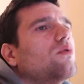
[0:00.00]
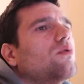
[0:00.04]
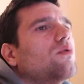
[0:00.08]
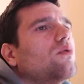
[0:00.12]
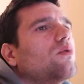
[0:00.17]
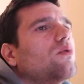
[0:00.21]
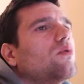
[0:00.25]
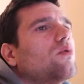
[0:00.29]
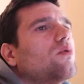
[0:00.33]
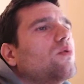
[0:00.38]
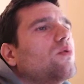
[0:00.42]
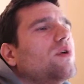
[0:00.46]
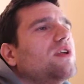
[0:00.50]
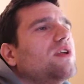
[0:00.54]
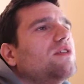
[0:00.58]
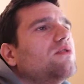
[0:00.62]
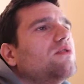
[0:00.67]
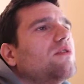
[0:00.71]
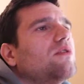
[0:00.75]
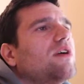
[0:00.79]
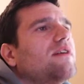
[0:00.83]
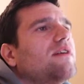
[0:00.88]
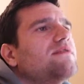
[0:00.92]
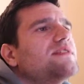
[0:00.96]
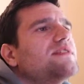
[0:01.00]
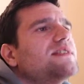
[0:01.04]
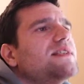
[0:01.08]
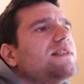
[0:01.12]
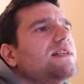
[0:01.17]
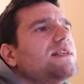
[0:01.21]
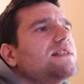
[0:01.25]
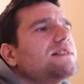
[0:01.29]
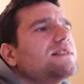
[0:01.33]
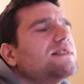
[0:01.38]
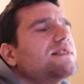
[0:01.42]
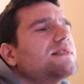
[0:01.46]
Queen to
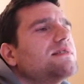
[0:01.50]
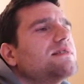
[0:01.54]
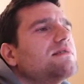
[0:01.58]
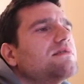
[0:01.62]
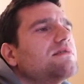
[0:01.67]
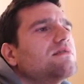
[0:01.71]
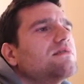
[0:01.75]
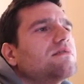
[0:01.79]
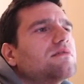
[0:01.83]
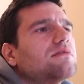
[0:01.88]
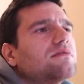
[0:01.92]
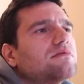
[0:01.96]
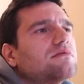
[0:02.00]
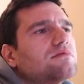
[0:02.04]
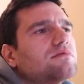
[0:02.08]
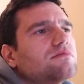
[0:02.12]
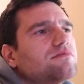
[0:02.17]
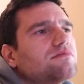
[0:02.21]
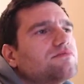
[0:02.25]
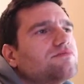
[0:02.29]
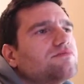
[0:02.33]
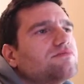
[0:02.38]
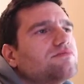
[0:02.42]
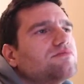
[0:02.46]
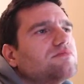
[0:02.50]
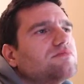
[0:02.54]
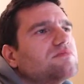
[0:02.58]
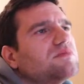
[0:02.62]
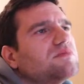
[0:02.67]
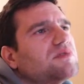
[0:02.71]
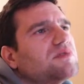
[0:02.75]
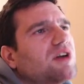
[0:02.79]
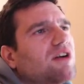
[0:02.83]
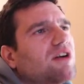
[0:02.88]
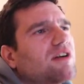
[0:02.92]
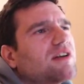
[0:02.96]
f6,
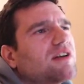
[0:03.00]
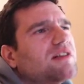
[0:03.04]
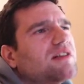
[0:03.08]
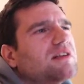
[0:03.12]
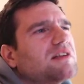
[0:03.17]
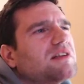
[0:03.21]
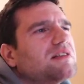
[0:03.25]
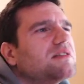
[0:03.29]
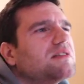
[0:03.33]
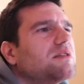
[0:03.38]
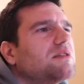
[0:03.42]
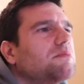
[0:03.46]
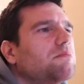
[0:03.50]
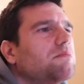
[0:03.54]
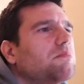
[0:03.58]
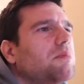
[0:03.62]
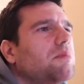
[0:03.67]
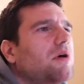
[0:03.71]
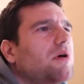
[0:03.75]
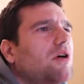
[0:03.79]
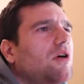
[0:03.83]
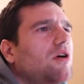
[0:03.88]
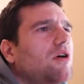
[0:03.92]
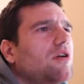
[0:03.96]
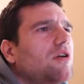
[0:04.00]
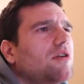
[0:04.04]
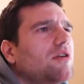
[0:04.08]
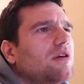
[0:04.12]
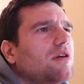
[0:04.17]
targeting the pawn.